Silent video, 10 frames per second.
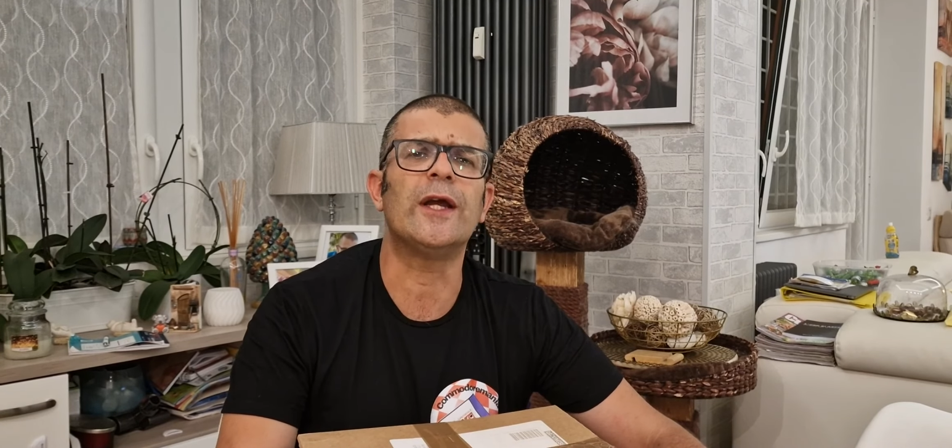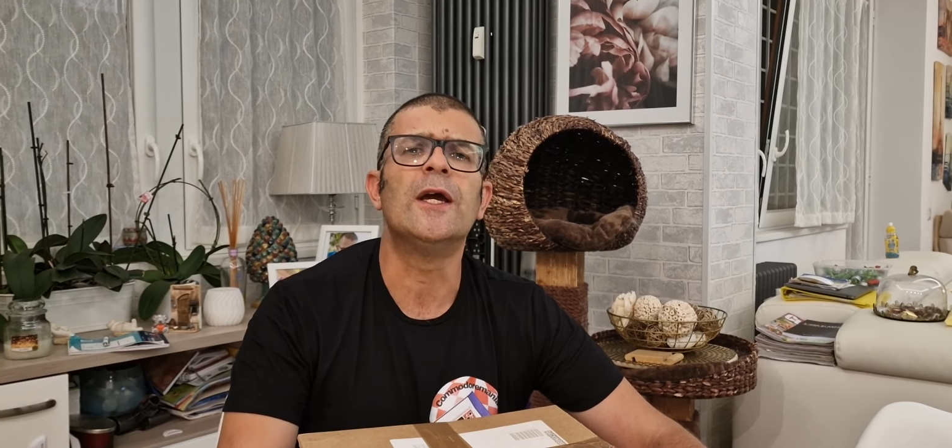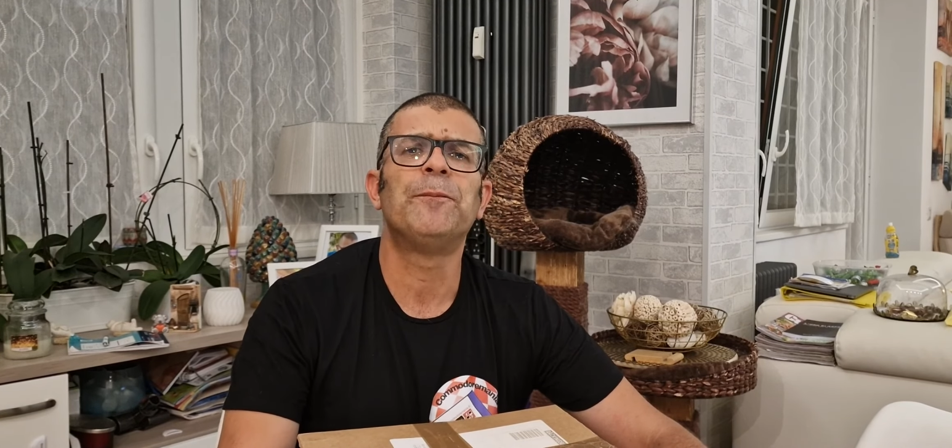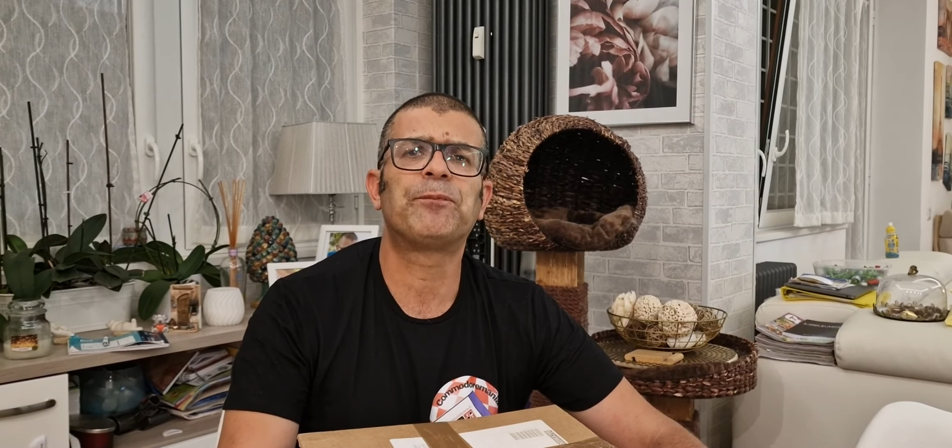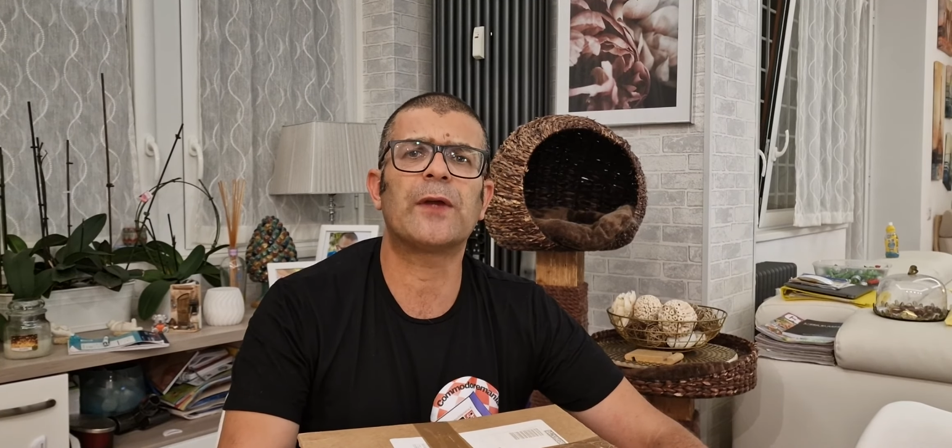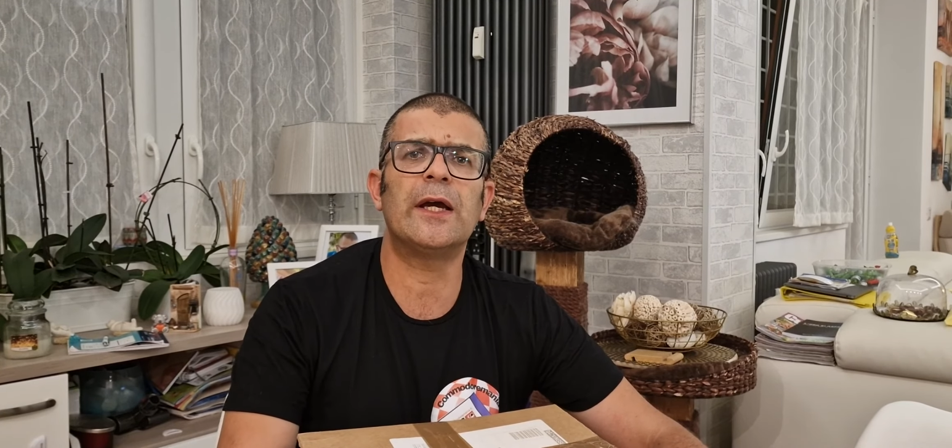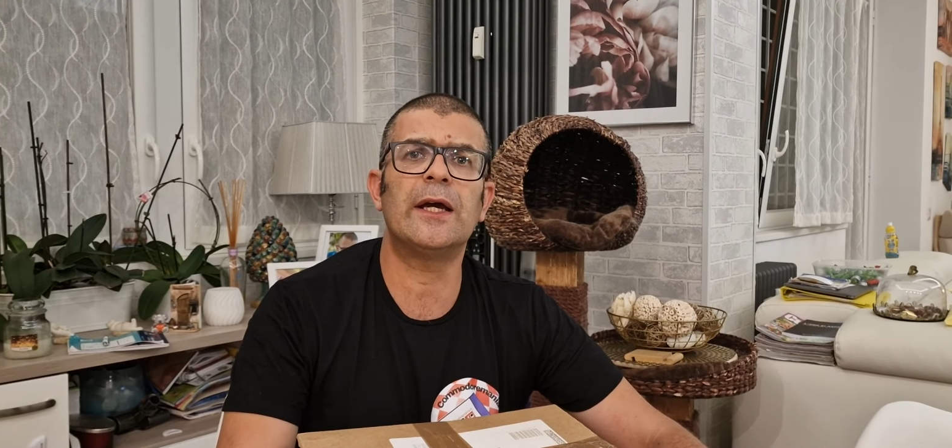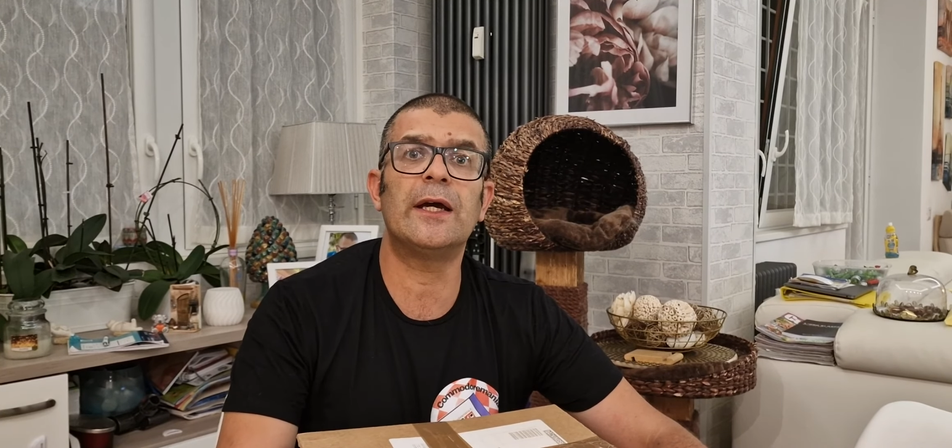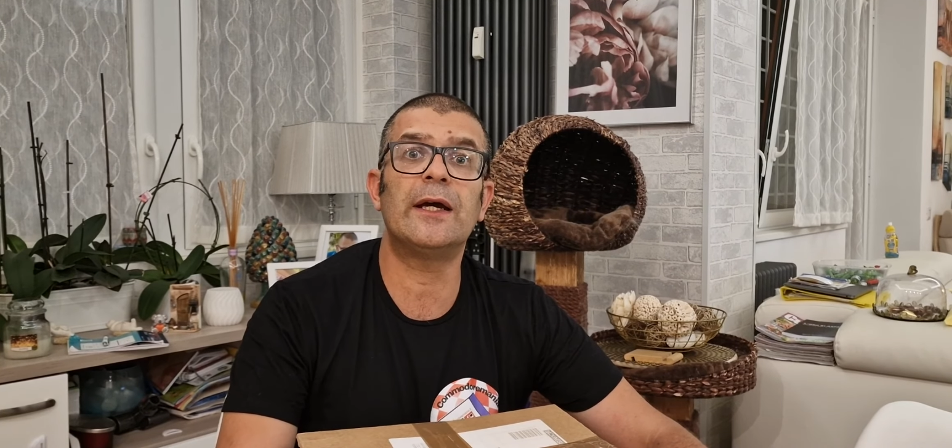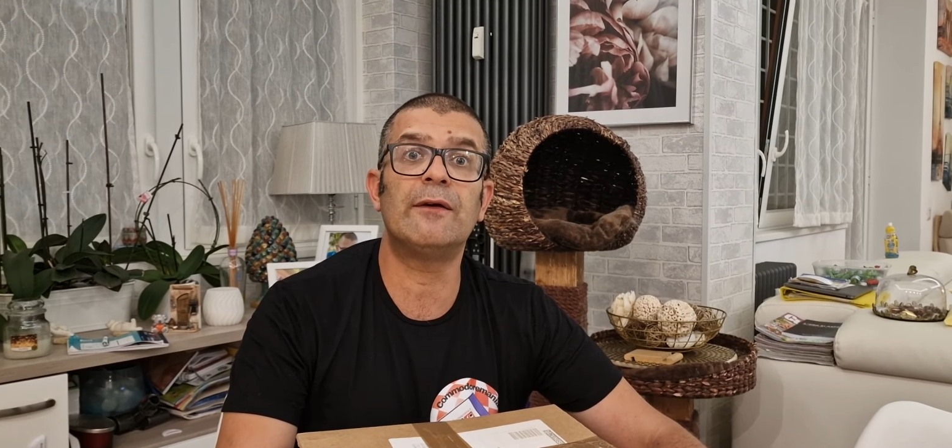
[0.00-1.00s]
great
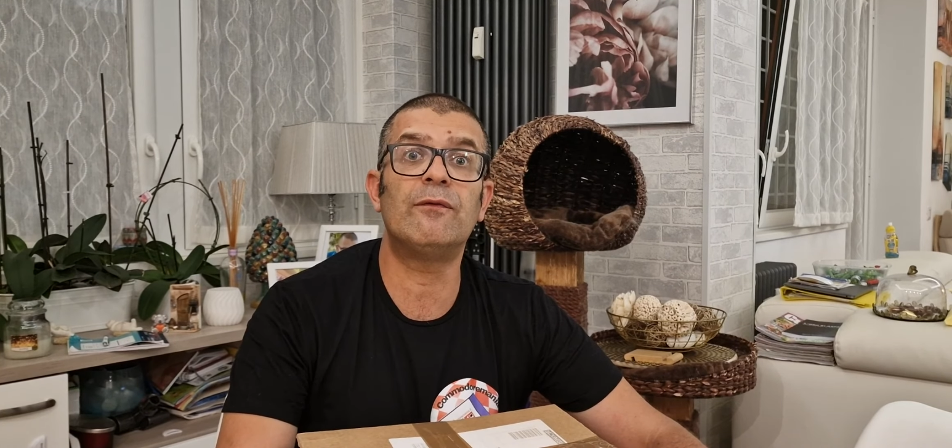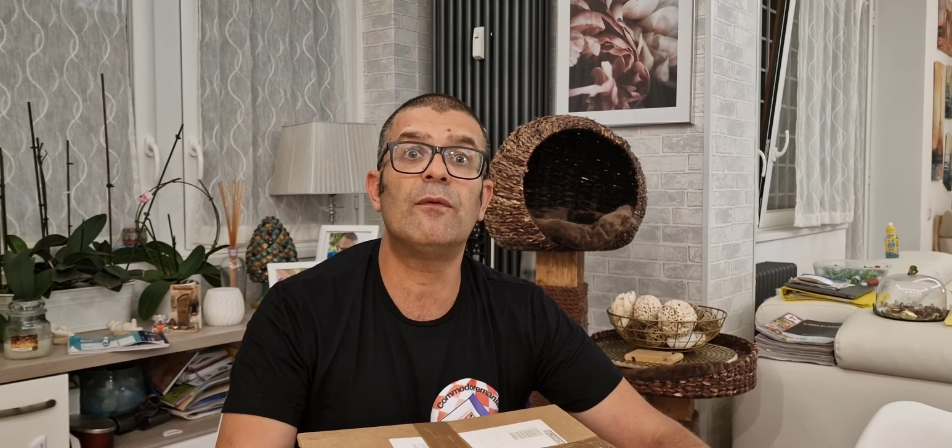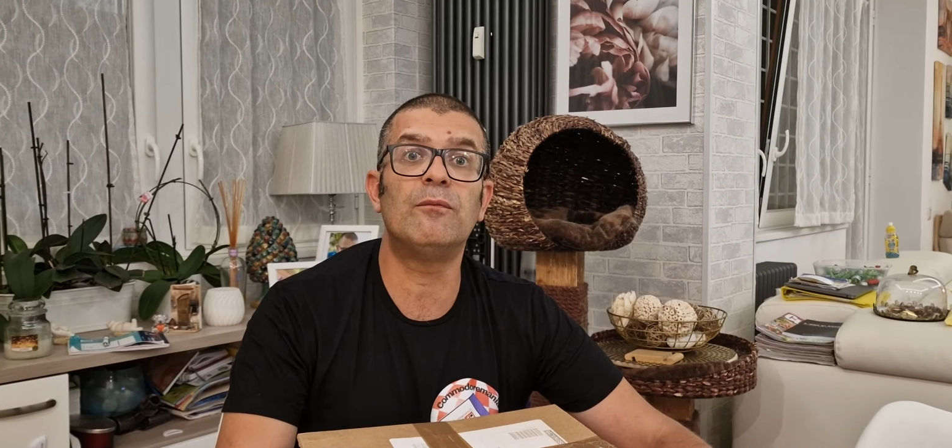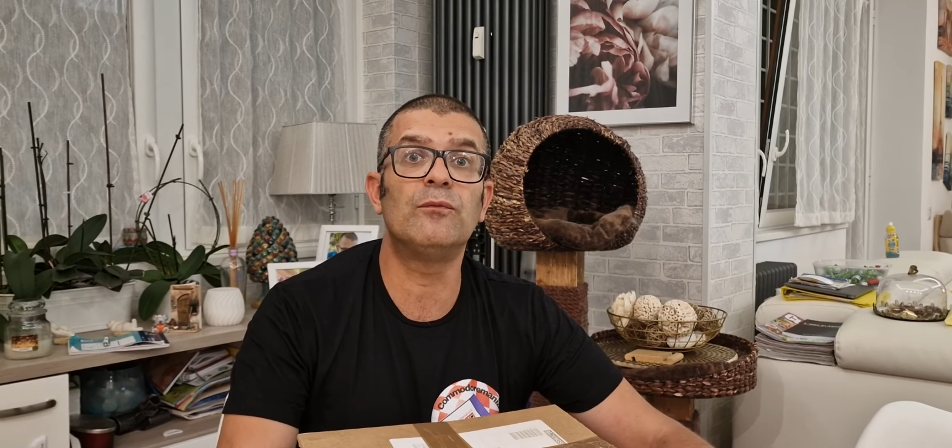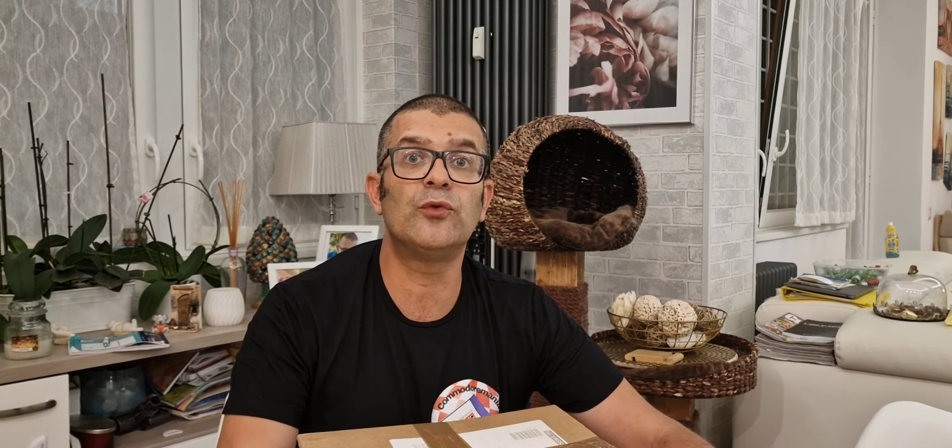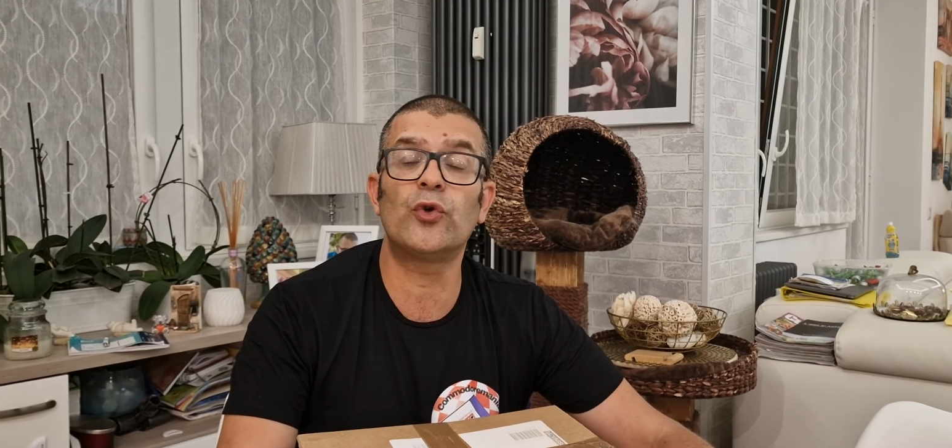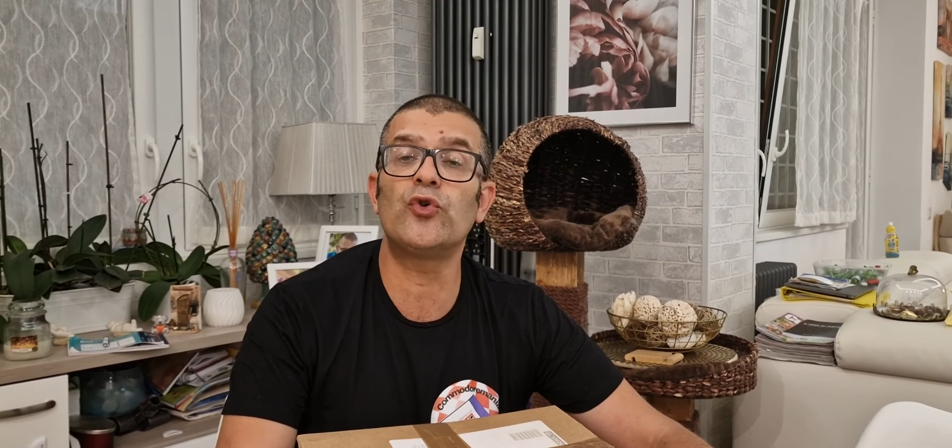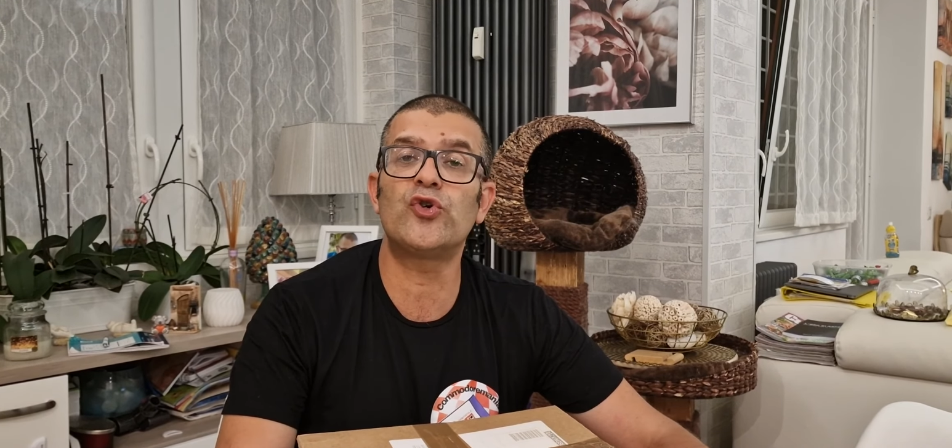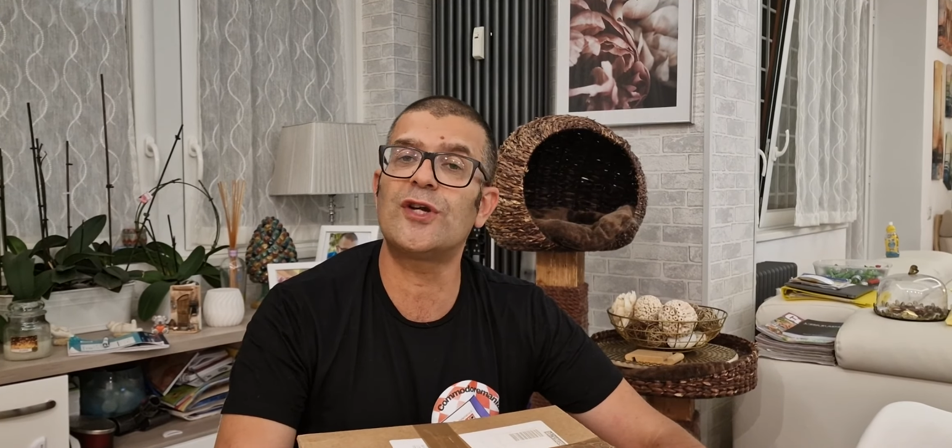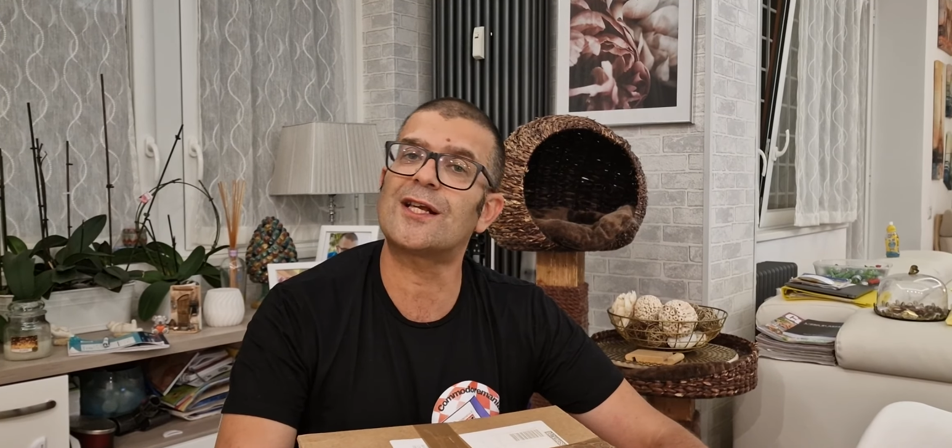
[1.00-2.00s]
deal of money here.